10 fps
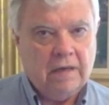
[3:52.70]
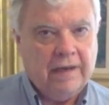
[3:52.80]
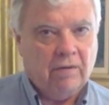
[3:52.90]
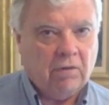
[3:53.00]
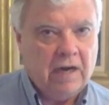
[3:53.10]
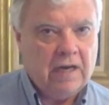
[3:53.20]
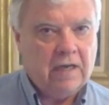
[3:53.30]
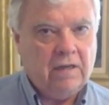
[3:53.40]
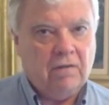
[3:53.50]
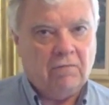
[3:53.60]
and
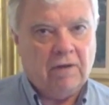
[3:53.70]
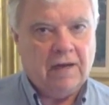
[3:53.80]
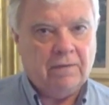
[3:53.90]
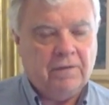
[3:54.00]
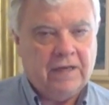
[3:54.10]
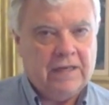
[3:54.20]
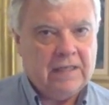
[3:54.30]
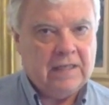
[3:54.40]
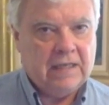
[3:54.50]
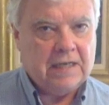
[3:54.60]
Reagan ratified
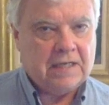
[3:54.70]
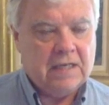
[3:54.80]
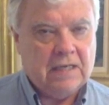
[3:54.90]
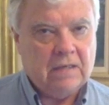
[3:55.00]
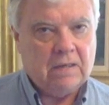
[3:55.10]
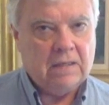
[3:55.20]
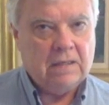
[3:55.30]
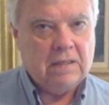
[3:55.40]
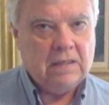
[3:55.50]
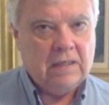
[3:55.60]
Eisenhower,
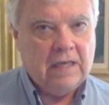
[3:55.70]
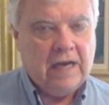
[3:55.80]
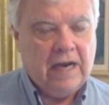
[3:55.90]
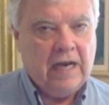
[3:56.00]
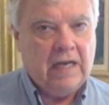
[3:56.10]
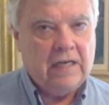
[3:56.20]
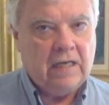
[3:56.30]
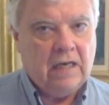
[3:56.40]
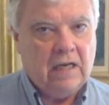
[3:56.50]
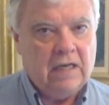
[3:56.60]
and
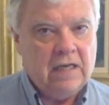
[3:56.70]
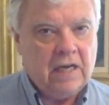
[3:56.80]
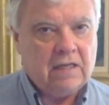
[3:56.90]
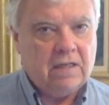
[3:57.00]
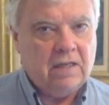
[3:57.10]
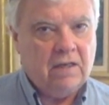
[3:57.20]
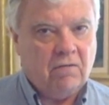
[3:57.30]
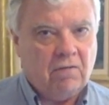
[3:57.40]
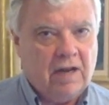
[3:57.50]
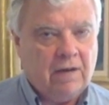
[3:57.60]
Nixon
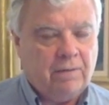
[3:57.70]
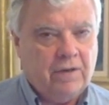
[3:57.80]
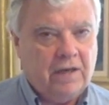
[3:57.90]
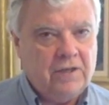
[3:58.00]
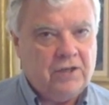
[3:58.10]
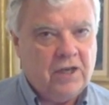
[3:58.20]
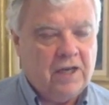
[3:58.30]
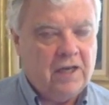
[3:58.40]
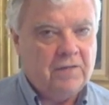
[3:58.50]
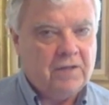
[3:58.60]
ratified
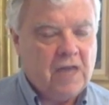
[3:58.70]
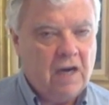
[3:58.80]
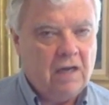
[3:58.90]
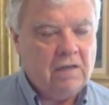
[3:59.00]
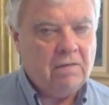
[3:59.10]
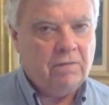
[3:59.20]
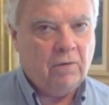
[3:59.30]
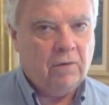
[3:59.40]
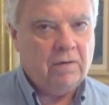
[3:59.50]
John F. Kennedy in foreign